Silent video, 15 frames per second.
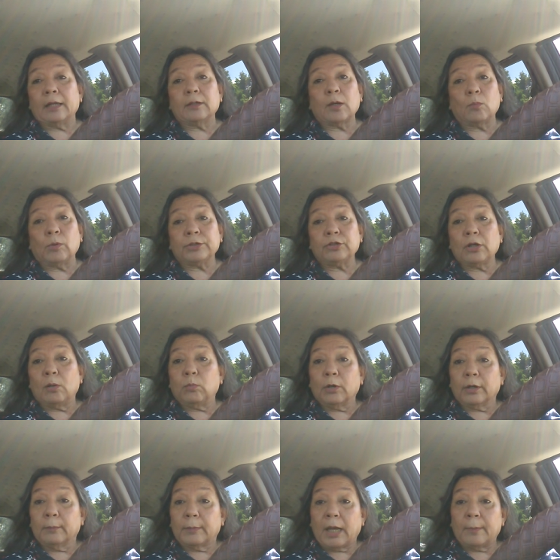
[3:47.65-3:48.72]
I don't want y'all
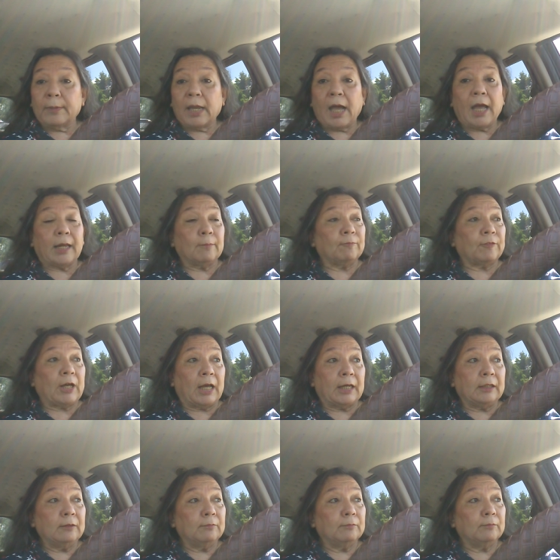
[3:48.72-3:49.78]
worry about me. I am
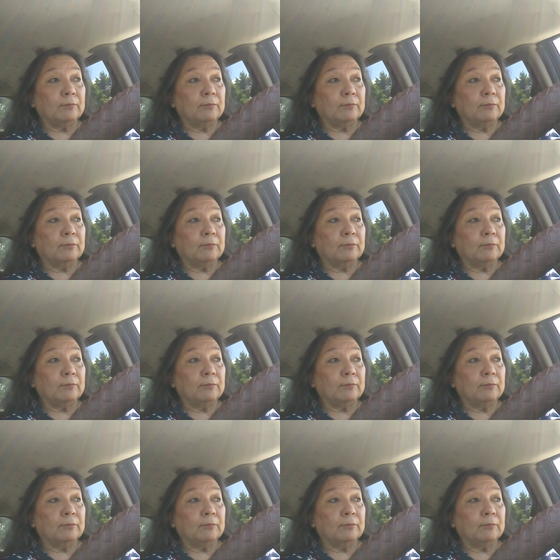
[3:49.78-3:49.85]
fine.